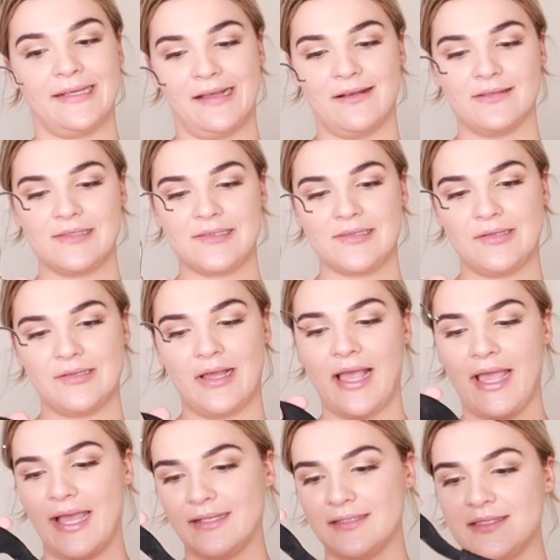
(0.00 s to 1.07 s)
now. So I
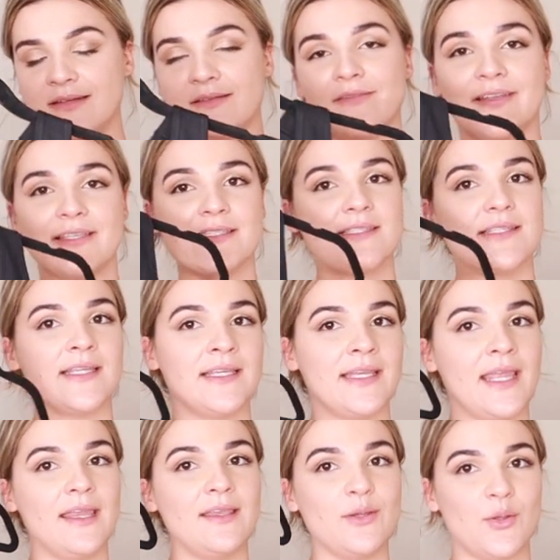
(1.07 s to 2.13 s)
had to invest in
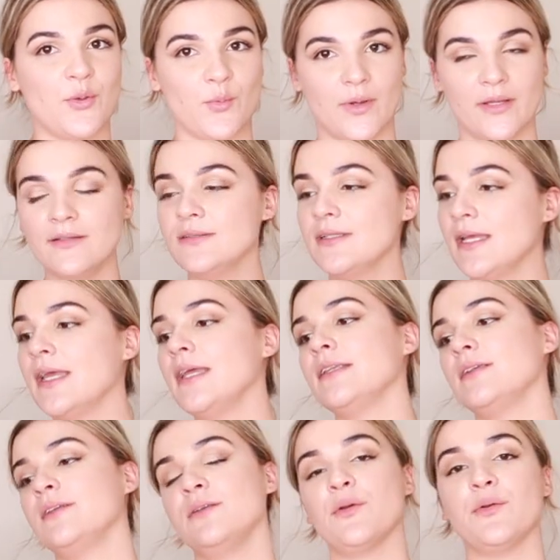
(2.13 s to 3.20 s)
a new one.
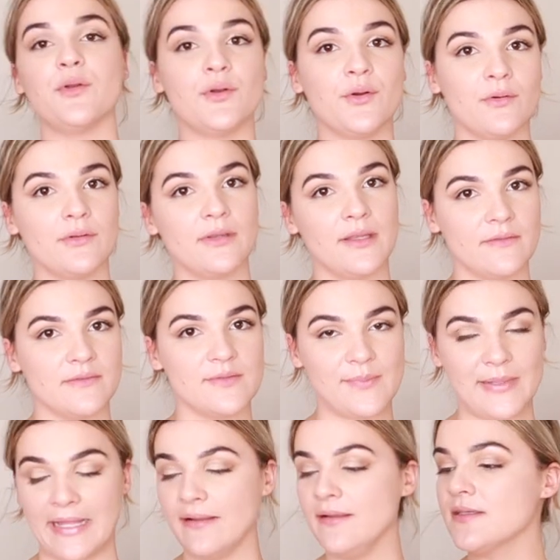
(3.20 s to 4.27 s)
And you know, your girl loves
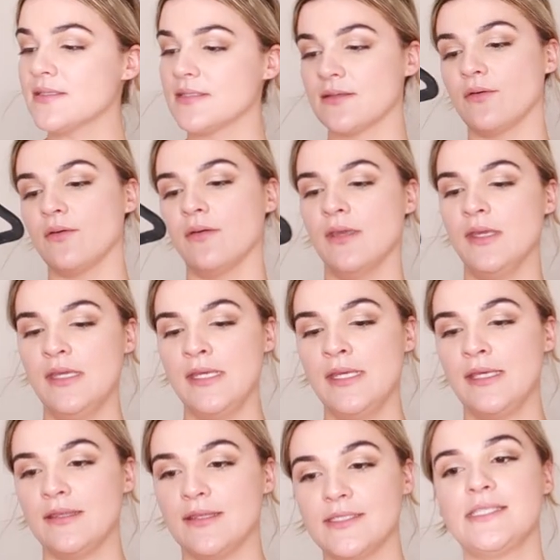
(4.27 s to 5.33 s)
black. So
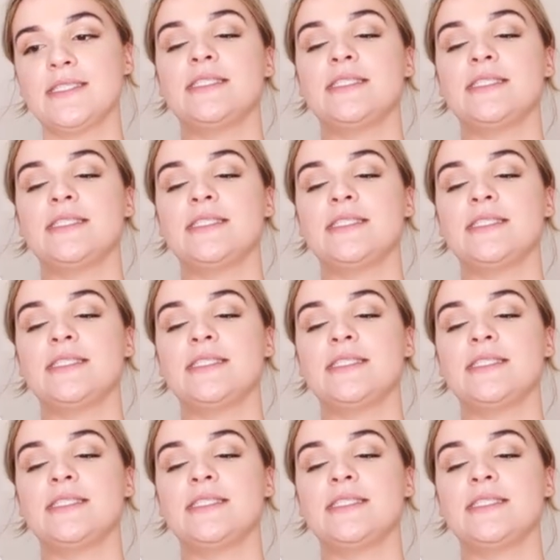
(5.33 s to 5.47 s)
this